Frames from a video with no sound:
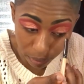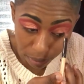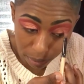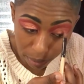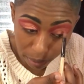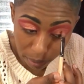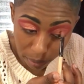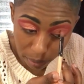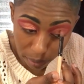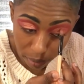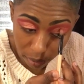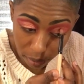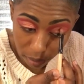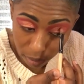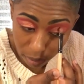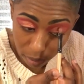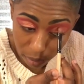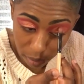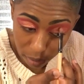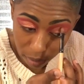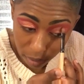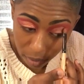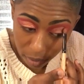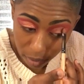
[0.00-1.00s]

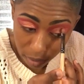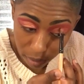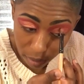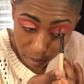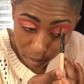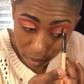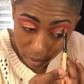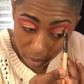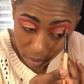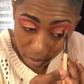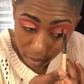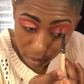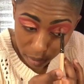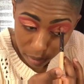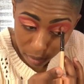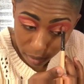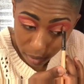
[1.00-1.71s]
Nobody speaks.